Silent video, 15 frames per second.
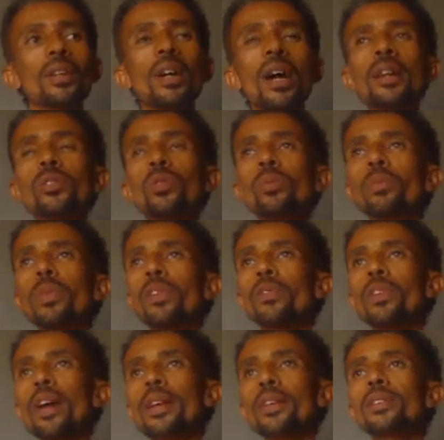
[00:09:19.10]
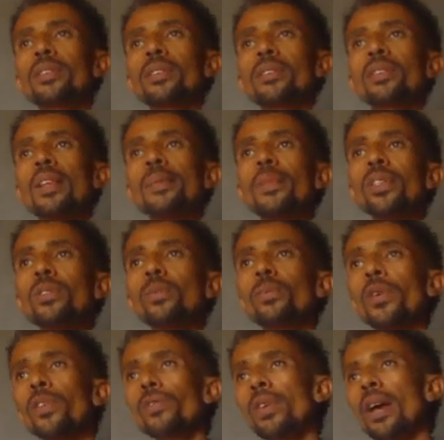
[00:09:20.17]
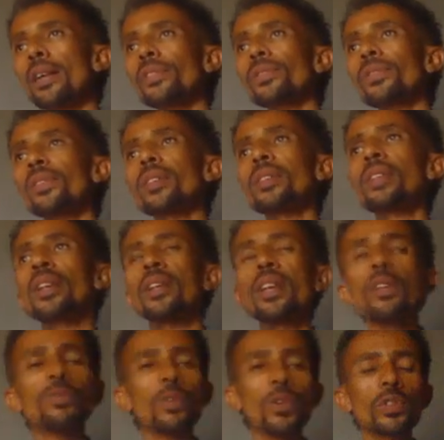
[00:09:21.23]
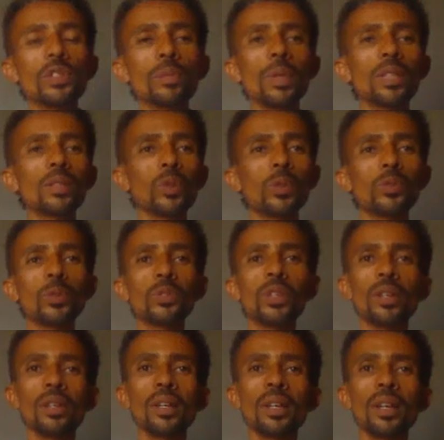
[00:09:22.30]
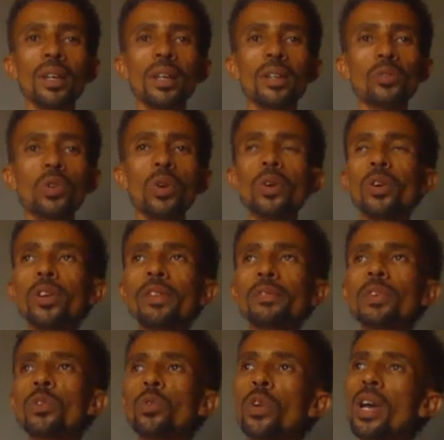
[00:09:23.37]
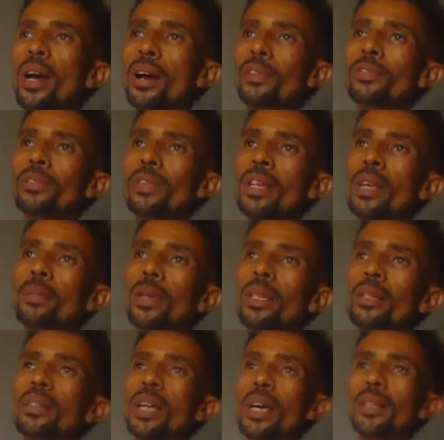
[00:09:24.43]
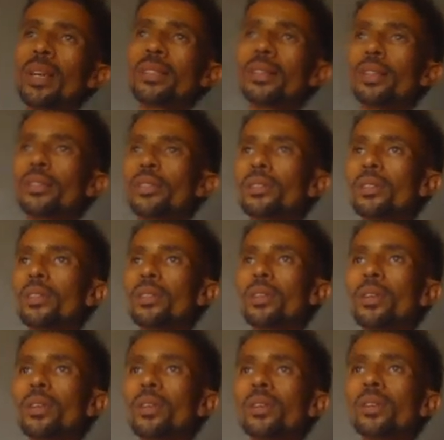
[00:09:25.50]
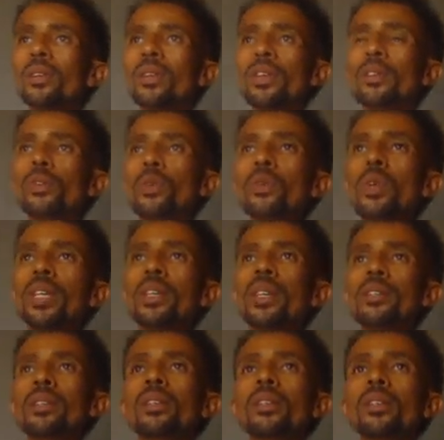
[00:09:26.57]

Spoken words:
unsupervised, semi-supervised, and the reinforcement also there. So if we have labeled datasets, if we need